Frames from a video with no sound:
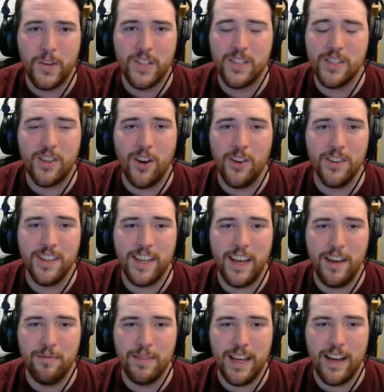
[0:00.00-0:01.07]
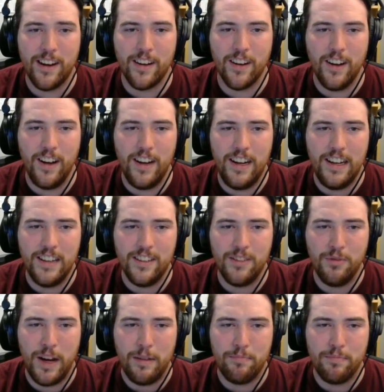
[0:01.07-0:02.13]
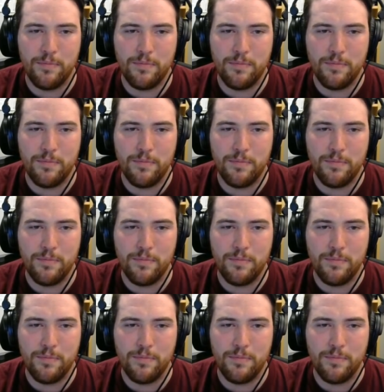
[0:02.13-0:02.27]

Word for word: Just call the game there! Ah, crap.